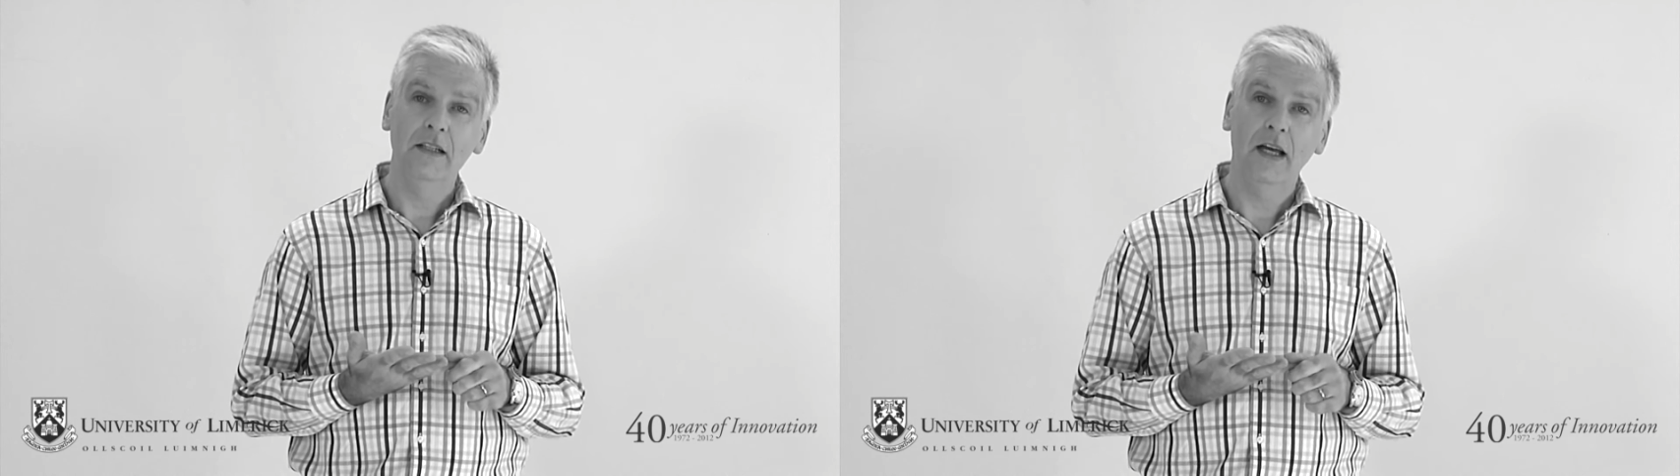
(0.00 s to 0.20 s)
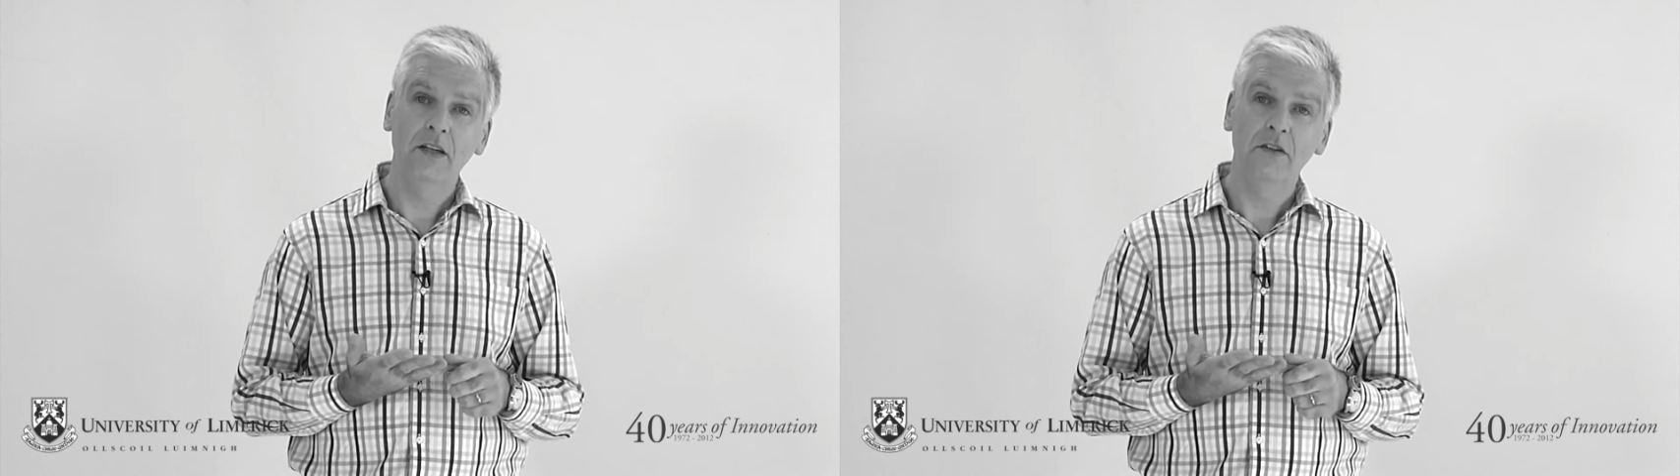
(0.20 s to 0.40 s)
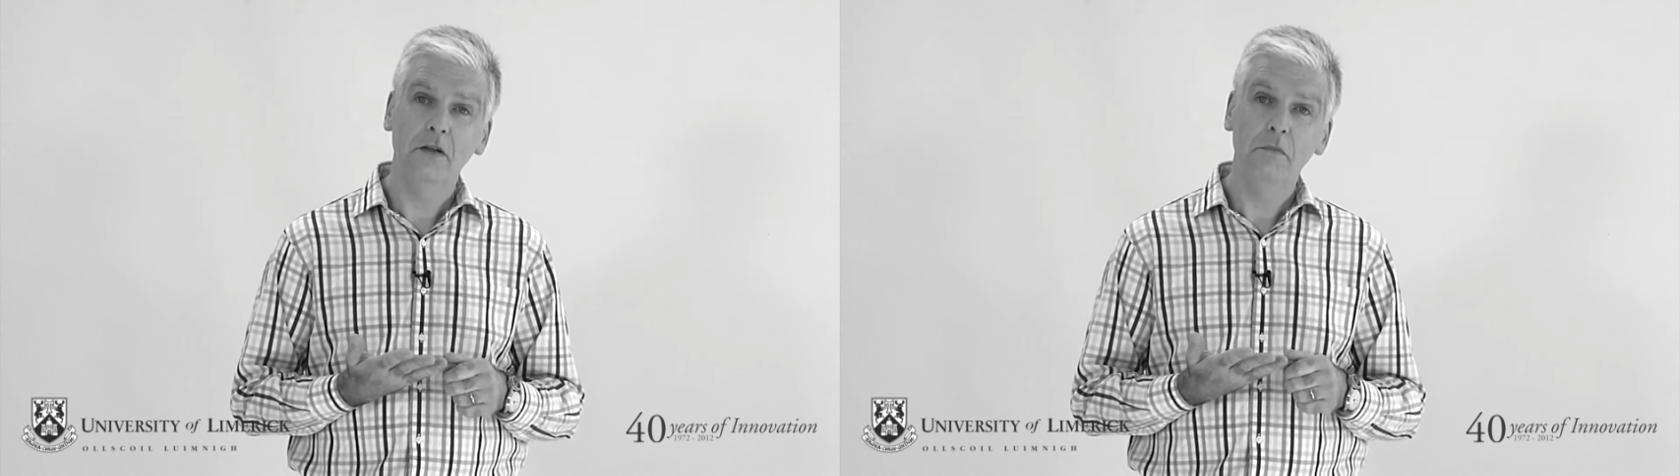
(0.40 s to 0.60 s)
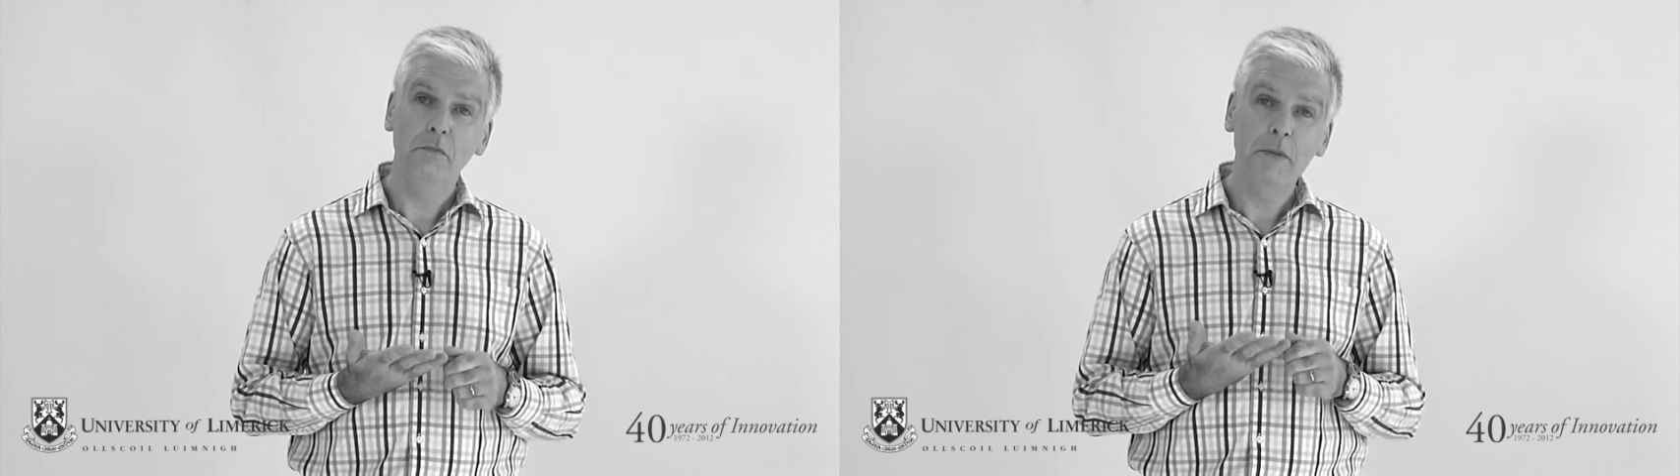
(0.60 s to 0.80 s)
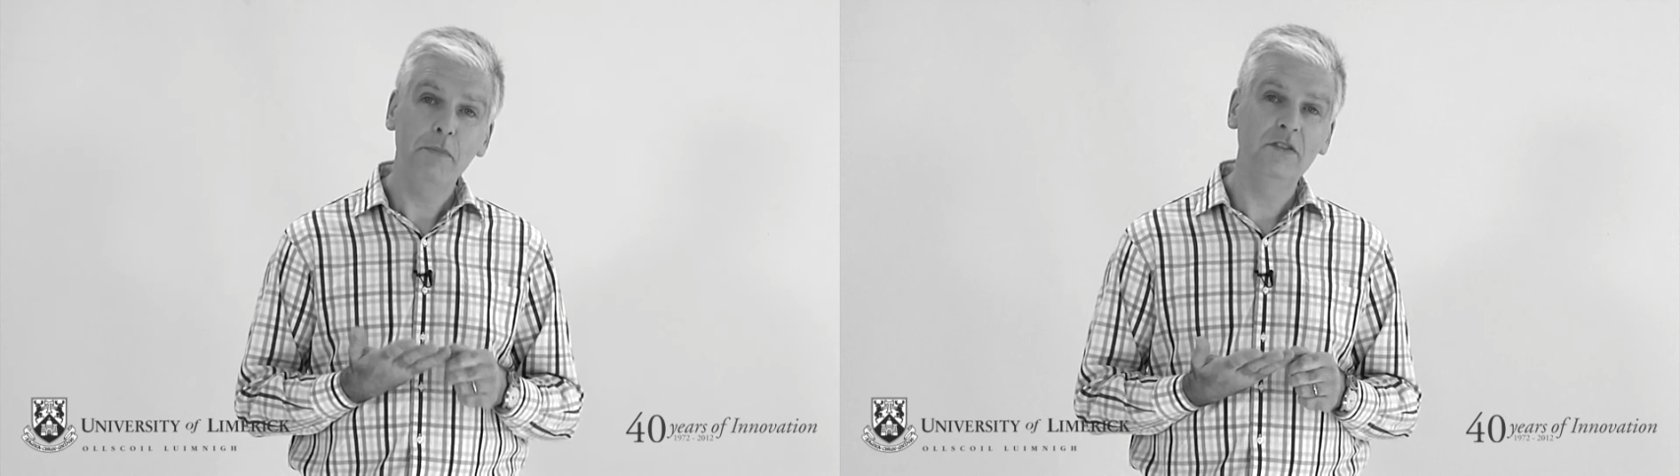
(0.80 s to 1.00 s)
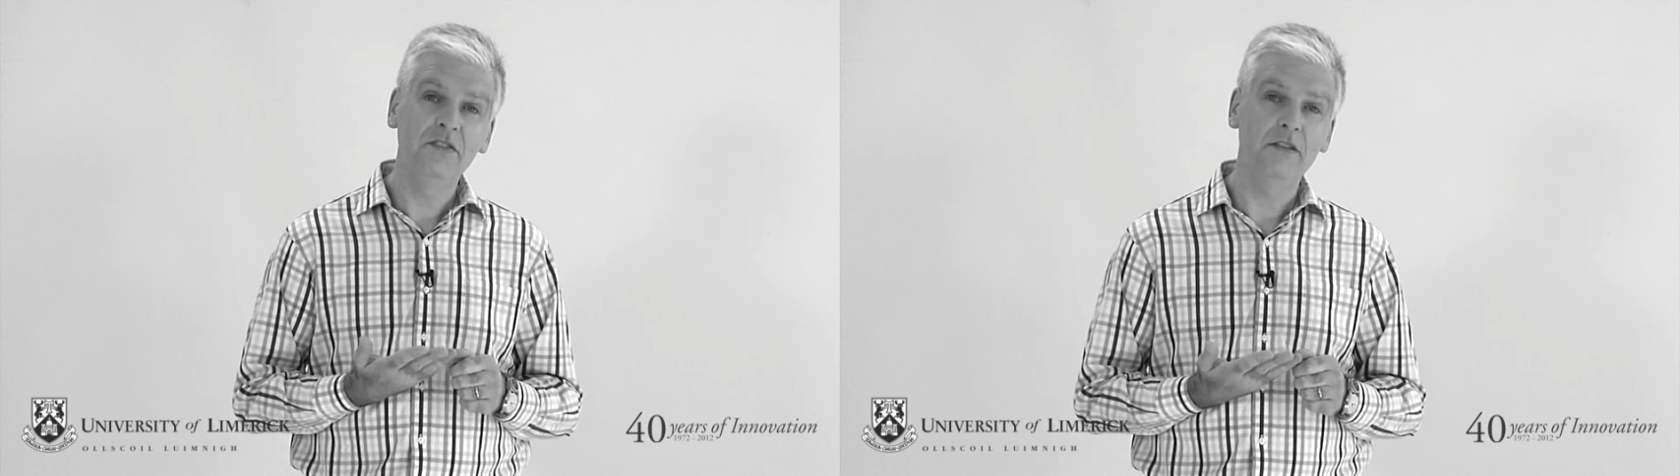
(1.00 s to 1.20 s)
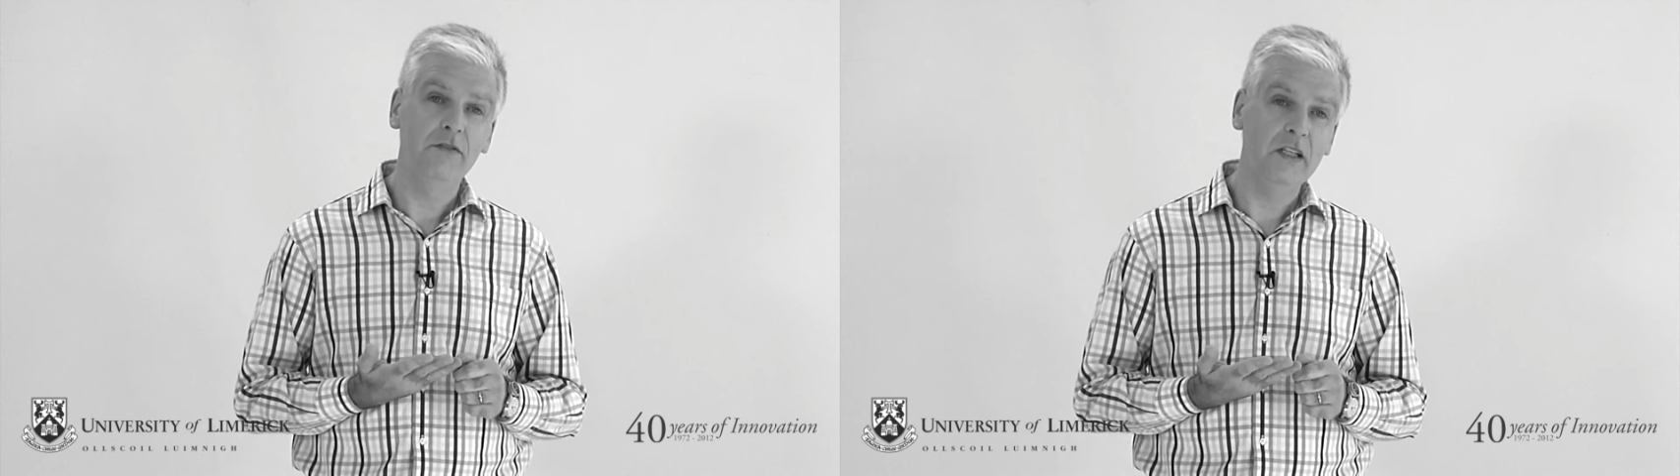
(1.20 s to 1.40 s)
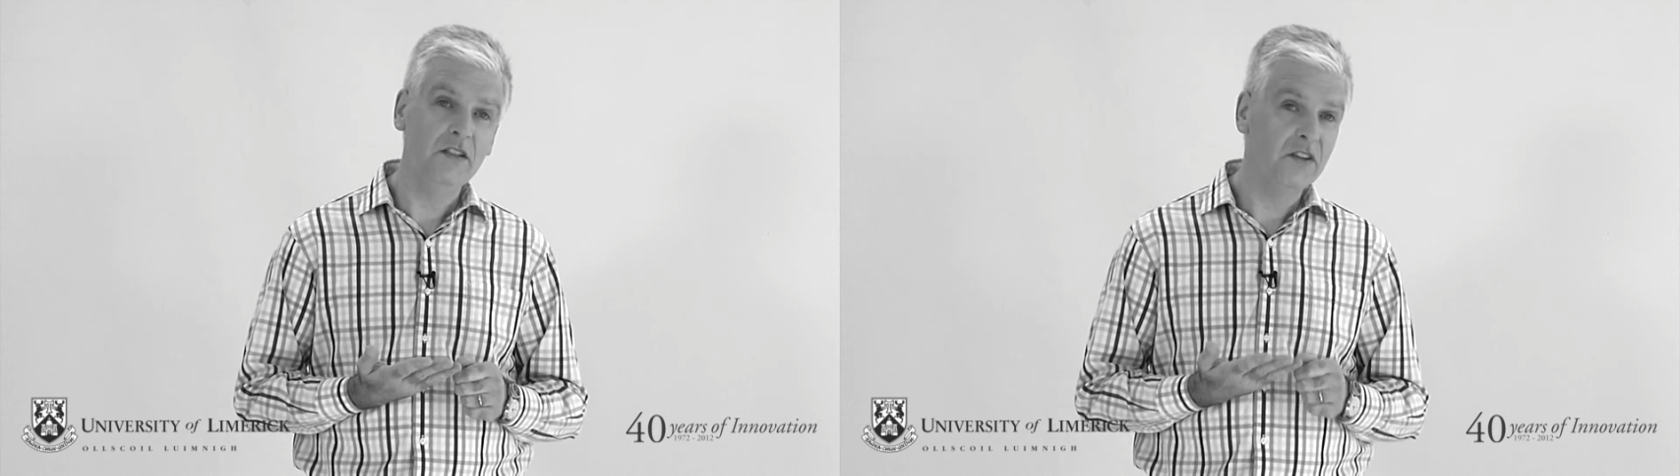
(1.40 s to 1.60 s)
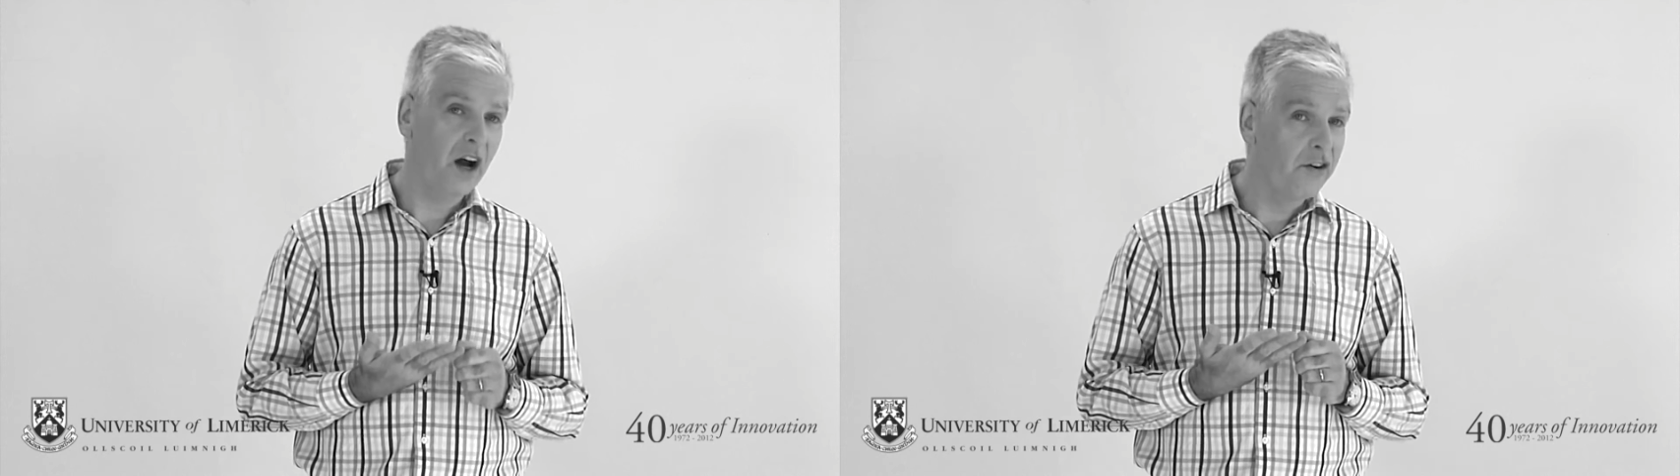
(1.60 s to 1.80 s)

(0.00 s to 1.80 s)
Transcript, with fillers: that people's CVs